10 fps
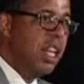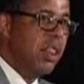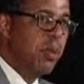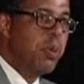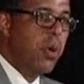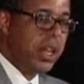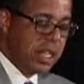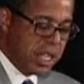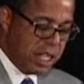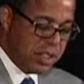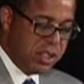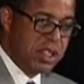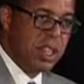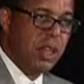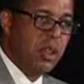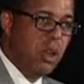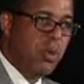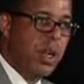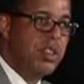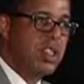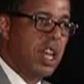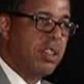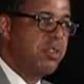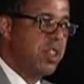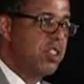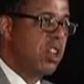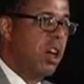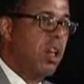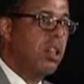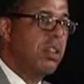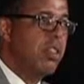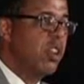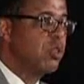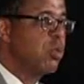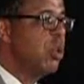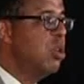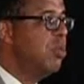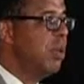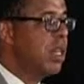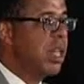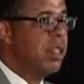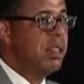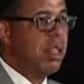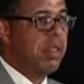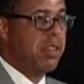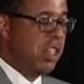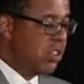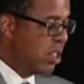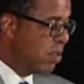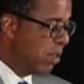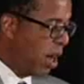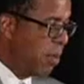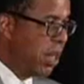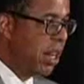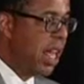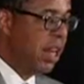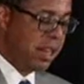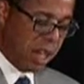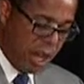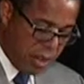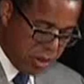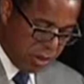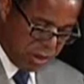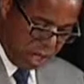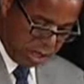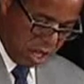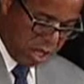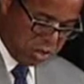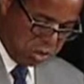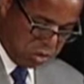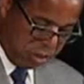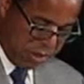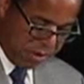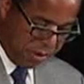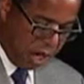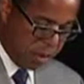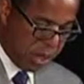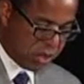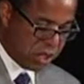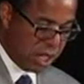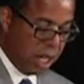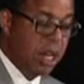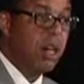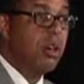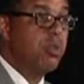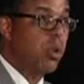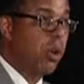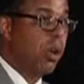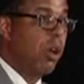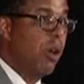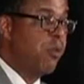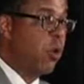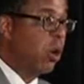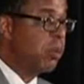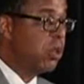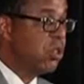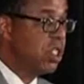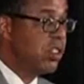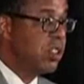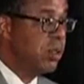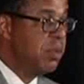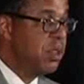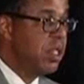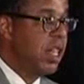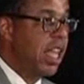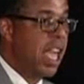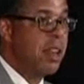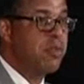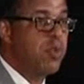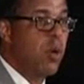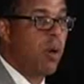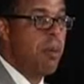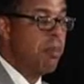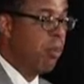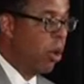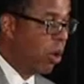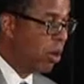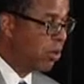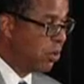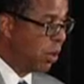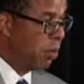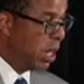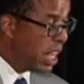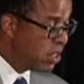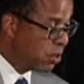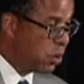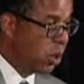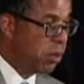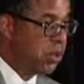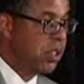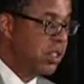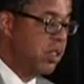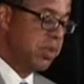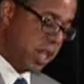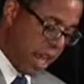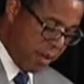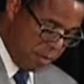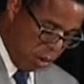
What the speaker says: The point is that no one size fits all. There's room in this environment and in other technology-driven environments for affordable systems and for less affordable systems that have